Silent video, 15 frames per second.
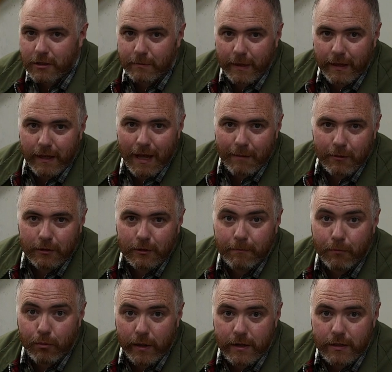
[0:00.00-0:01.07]
to being able to
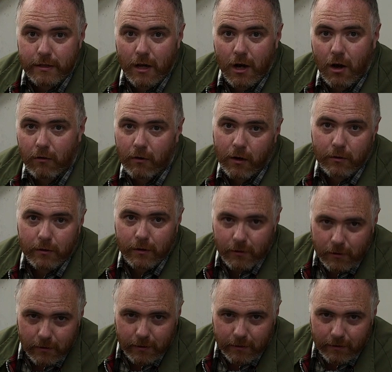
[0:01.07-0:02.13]
print our own
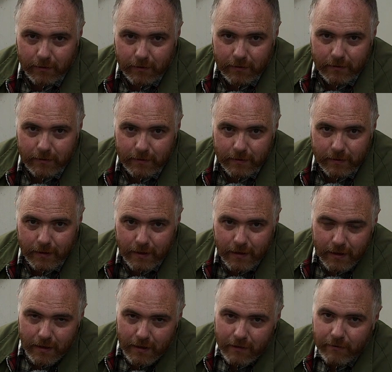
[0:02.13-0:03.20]
organs.
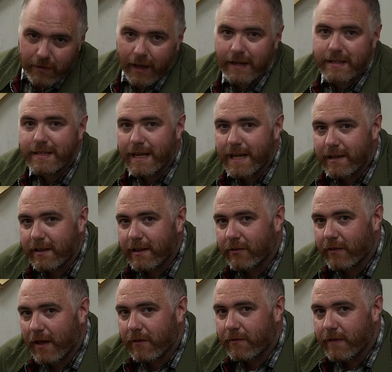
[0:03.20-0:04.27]
The idea is
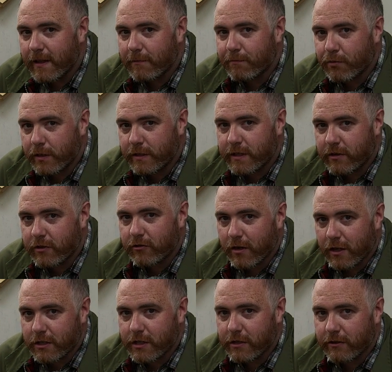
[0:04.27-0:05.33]
that these printed
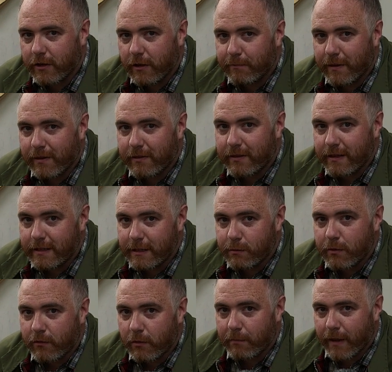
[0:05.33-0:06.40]
structures could be seeded
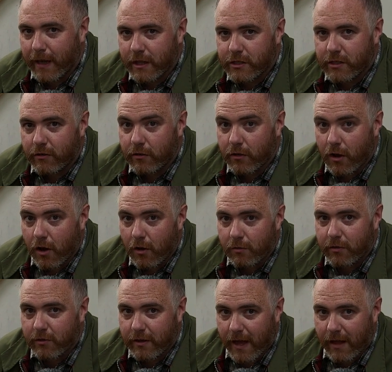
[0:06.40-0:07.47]
with a patient's
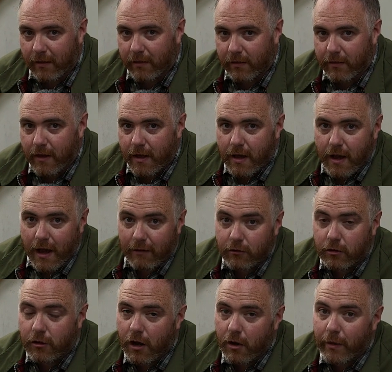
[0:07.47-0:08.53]
own cells and
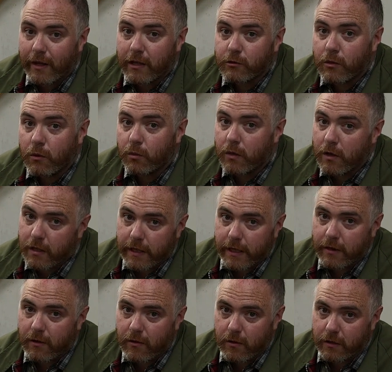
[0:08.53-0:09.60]
grow into a
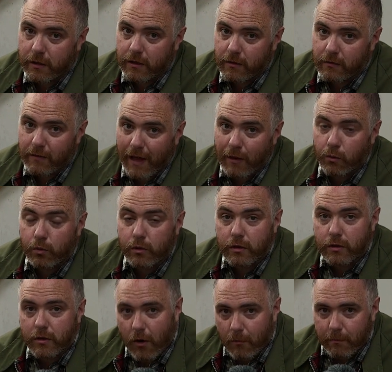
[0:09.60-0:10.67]
working organ that would
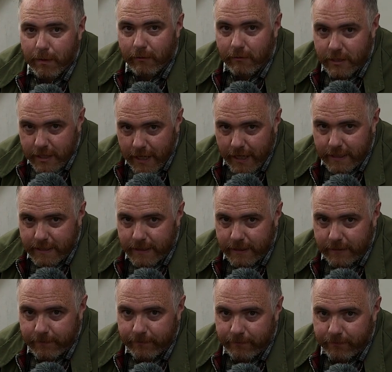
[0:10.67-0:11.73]
not be rejected.